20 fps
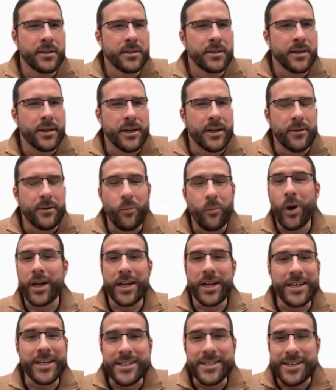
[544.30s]

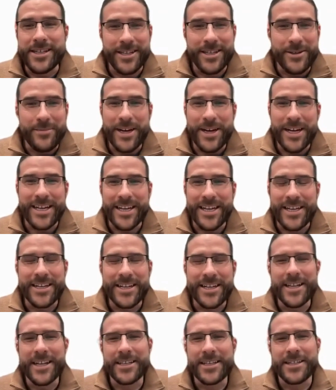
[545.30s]
what it is that you might
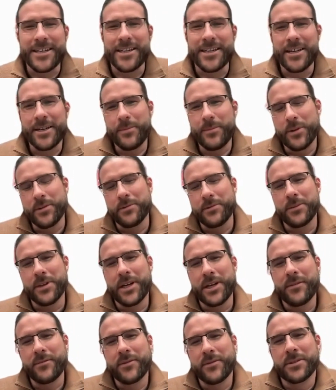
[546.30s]
need in that time or
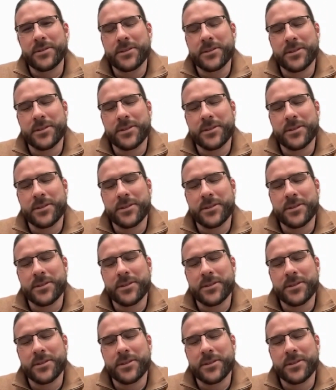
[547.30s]
what have you?